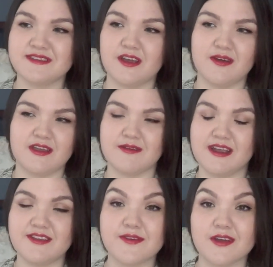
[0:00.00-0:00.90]
so it could
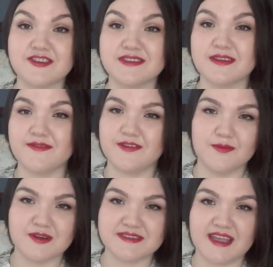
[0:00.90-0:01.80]
range for just a few
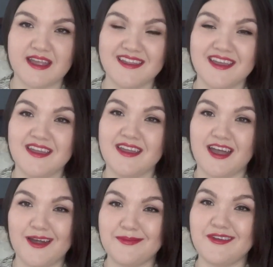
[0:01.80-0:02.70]
percent
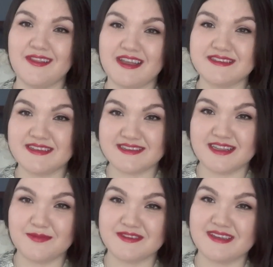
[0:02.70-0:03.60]
up to like
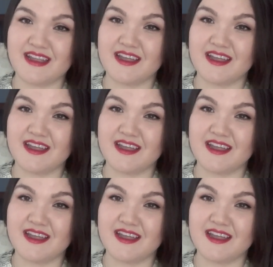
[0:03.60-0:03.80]
16%.